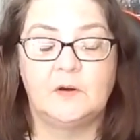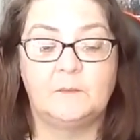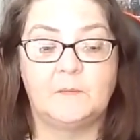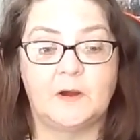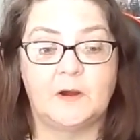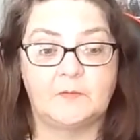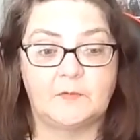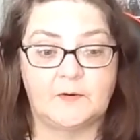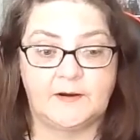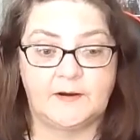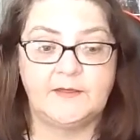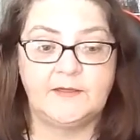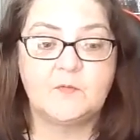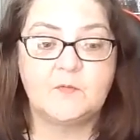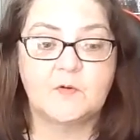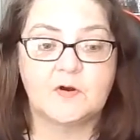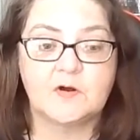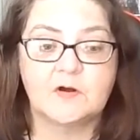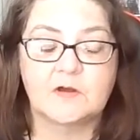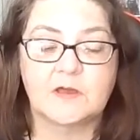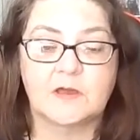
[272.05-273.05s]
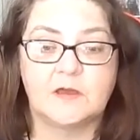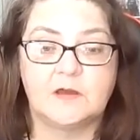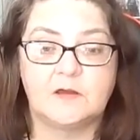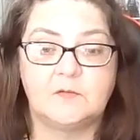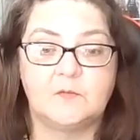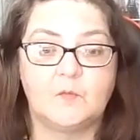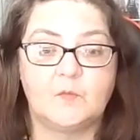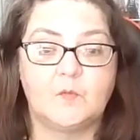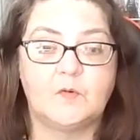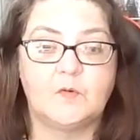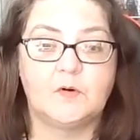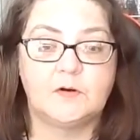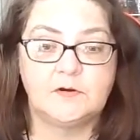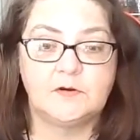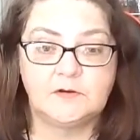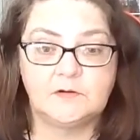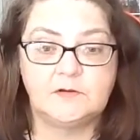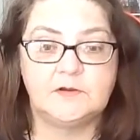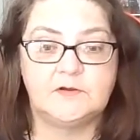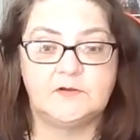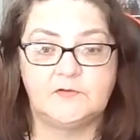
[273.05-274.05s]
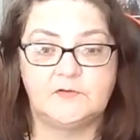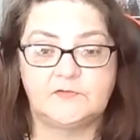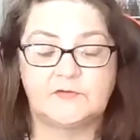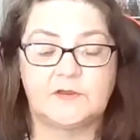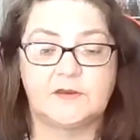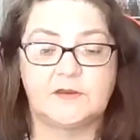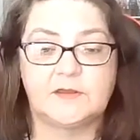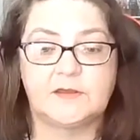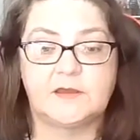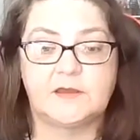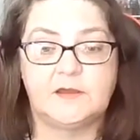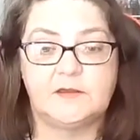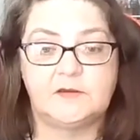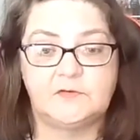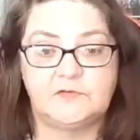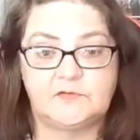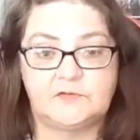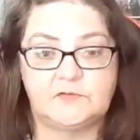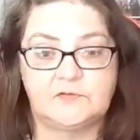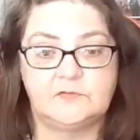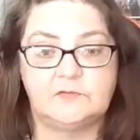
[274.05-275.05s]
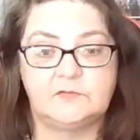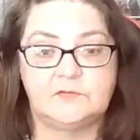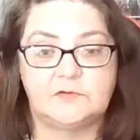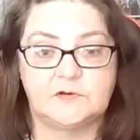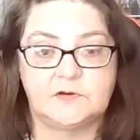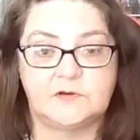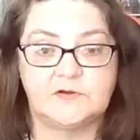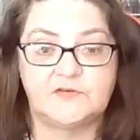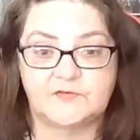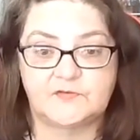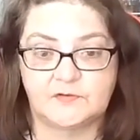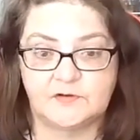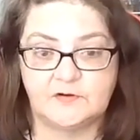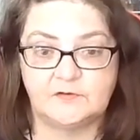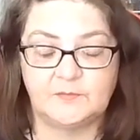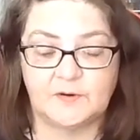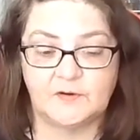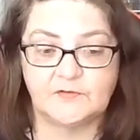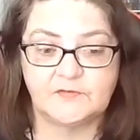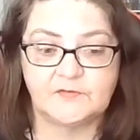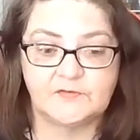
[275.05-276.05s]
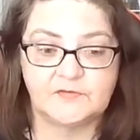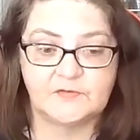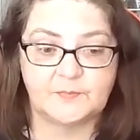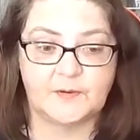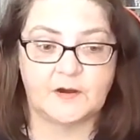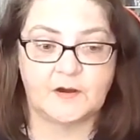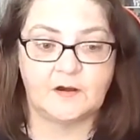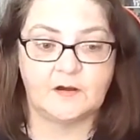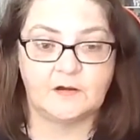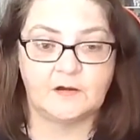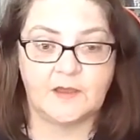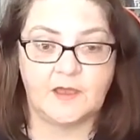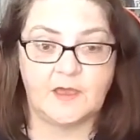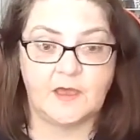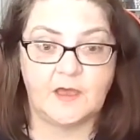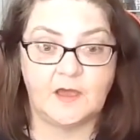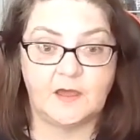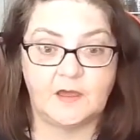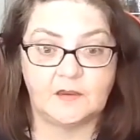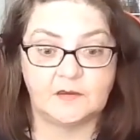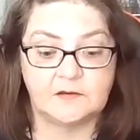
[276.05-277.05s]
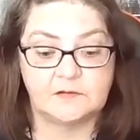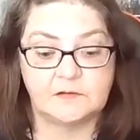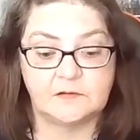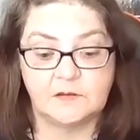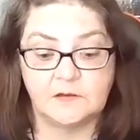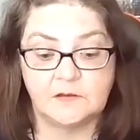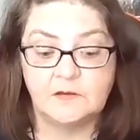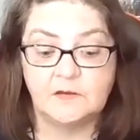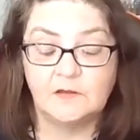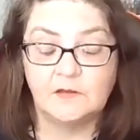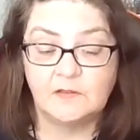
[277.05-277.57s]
my writing work, and one is dedicated to the history of Balson Spa and